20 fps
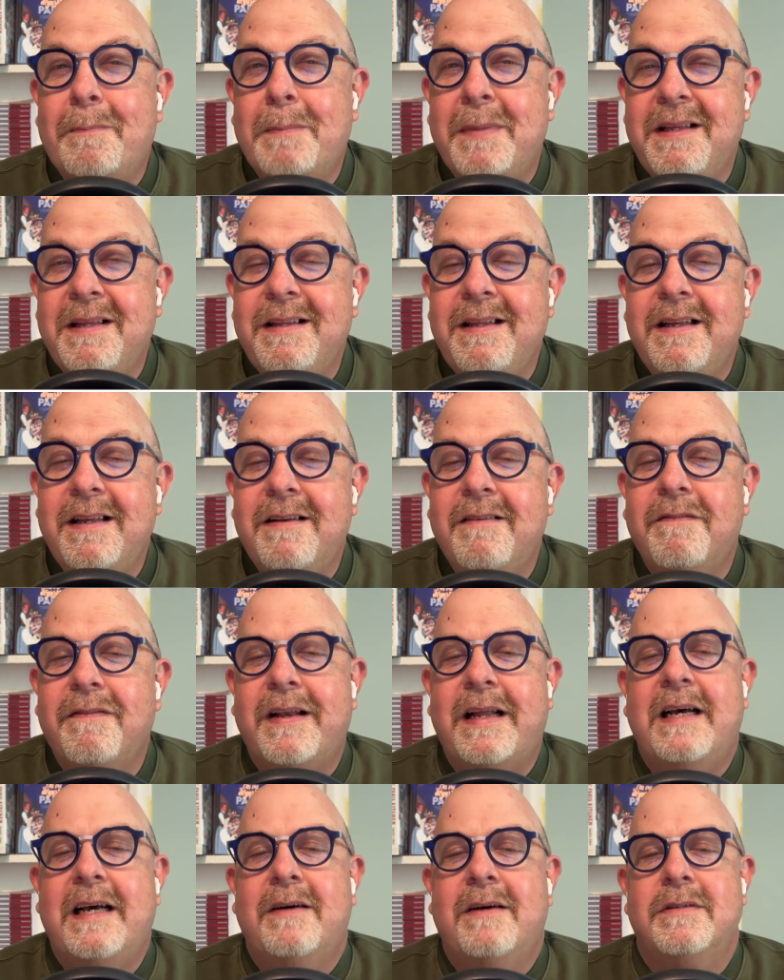million
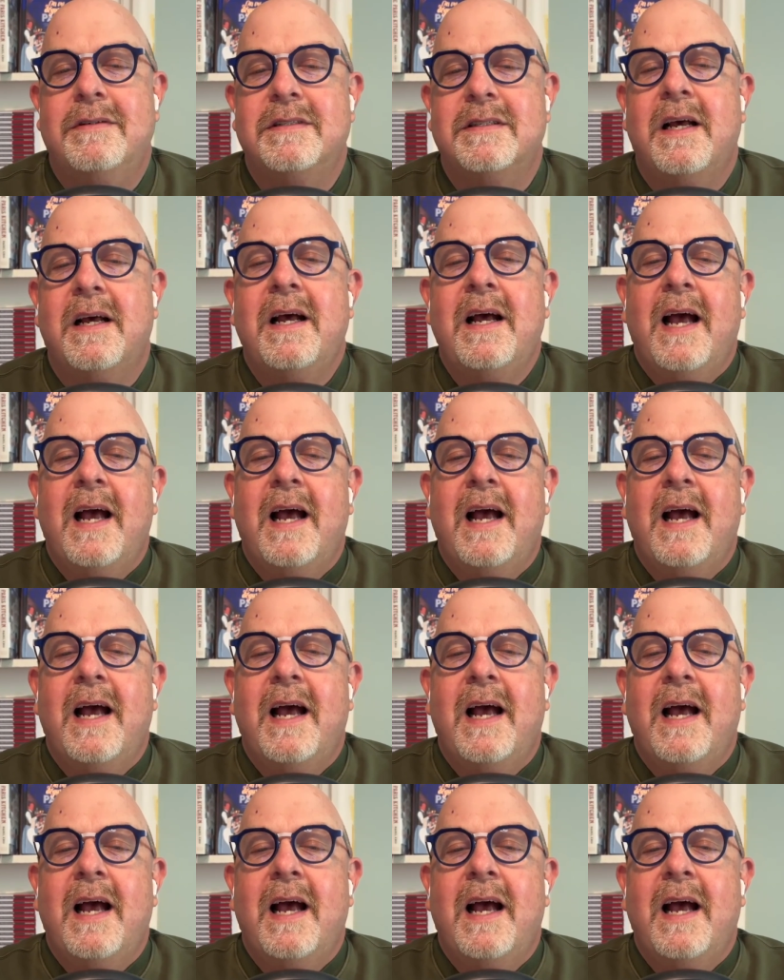flowers